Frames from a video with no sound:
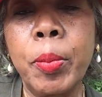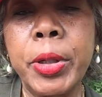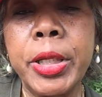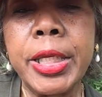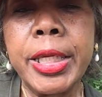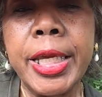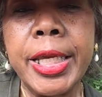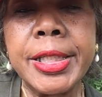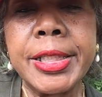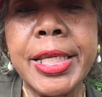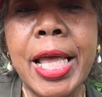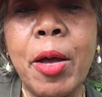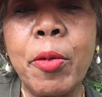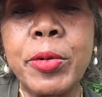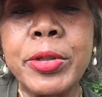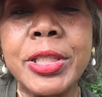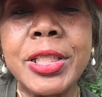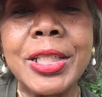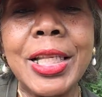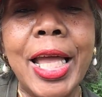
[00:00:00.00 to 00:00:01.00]
But yes, I
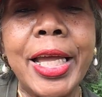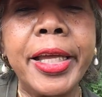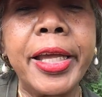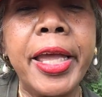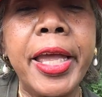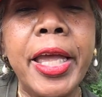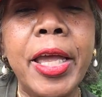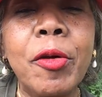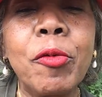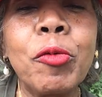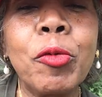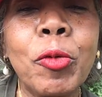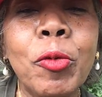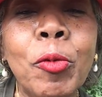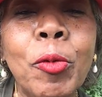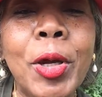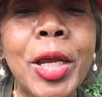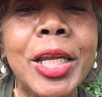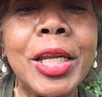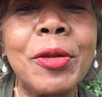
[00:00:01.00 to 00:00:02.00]
was like an
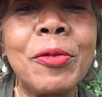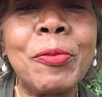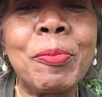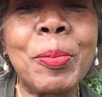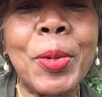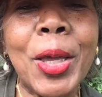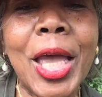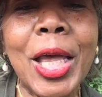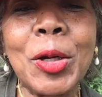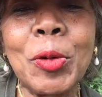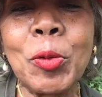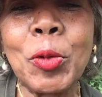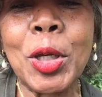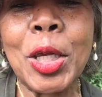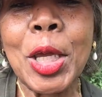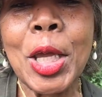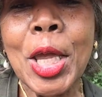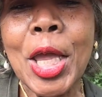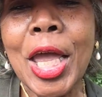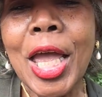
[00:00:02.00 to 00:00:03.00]
ever-ready battery.